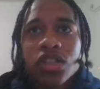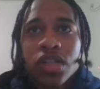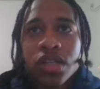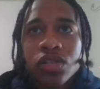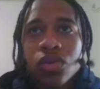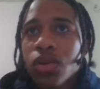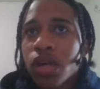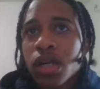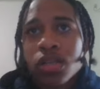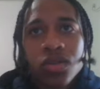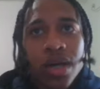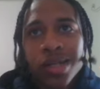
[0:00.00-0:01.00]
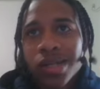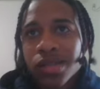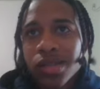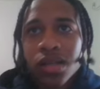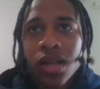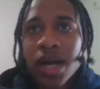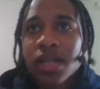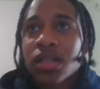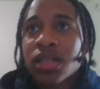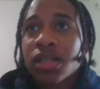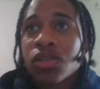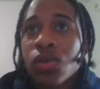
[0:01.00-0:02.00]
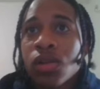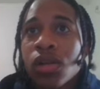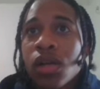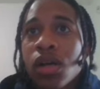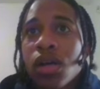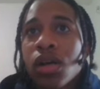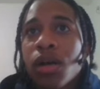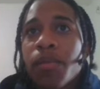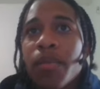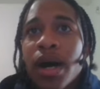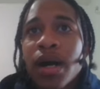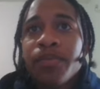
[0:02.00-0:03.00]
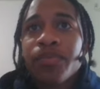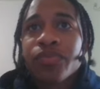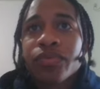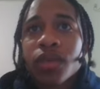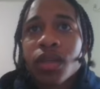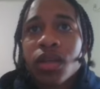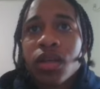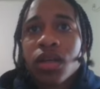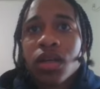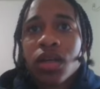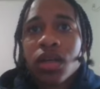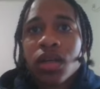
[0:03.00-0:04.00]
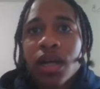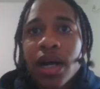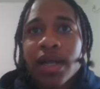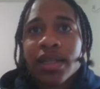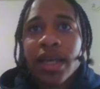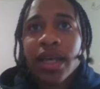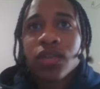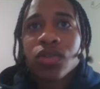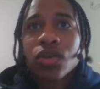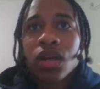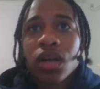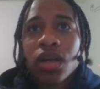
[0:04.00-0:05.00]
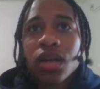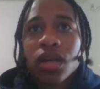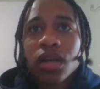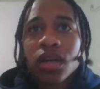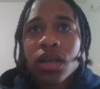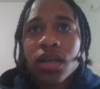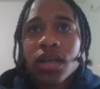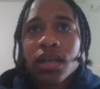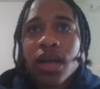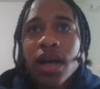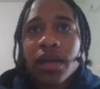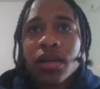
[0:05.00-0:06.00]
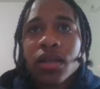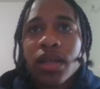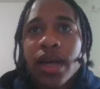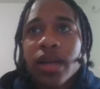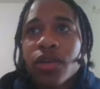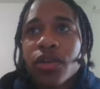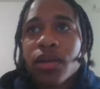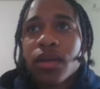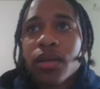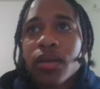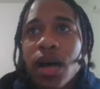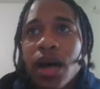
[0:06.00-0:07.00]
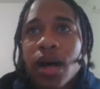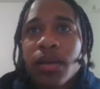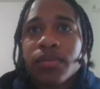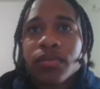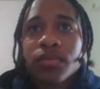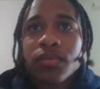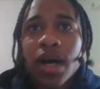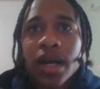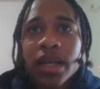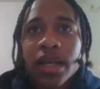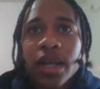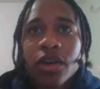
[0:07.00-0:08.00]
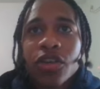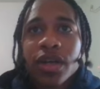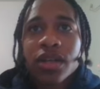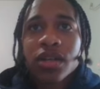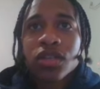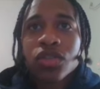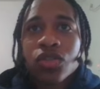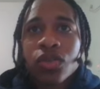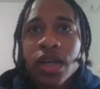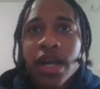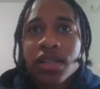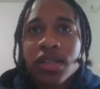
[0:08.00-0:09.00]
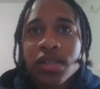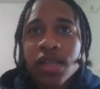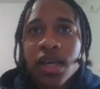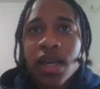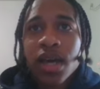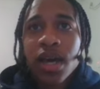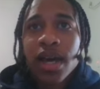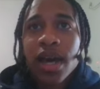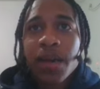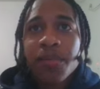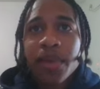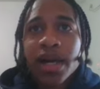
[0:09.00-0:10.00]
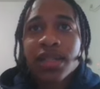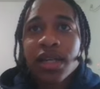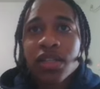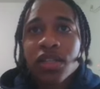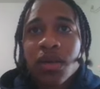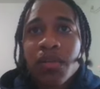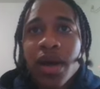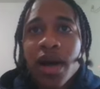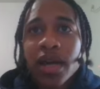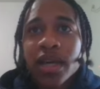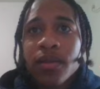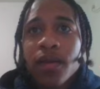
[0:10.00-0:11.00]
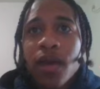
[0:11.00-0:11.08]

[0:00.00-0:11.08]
to the zone, right? So I didn't look at it at all. Bam, at 8 o'clock candle then um, market then created a zone you guys can see gap attached to the market